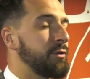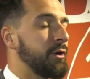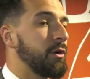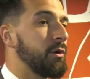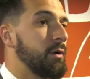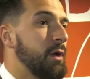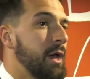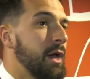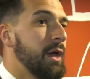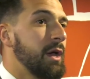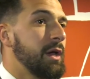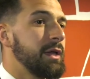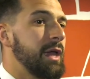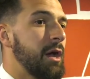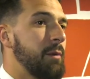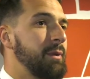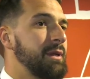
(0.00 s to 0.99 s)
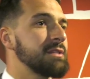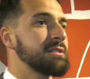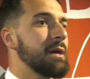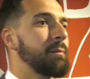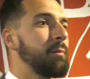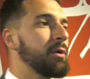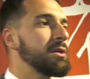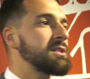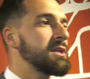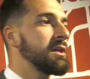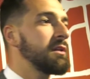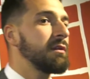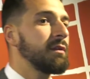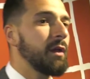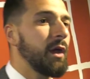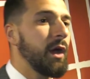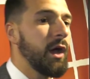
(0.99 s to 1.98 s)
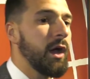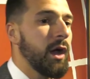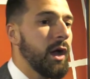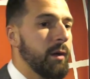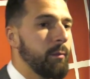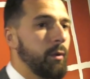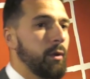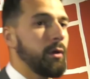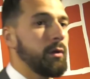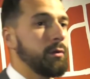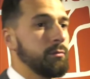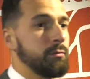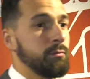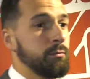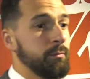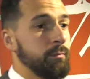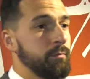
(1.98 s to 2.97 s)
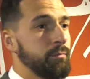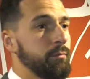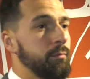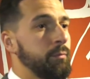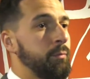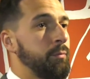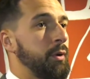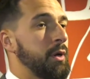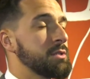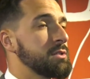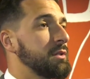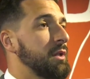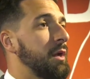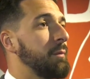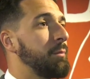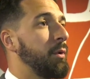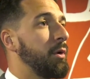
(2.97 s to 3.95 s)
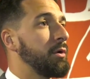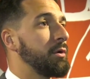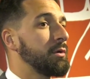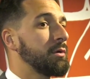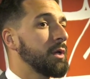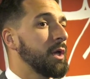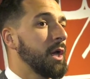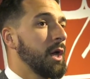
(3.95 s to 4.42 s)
So yeah, a bit disappointed, but on personal point,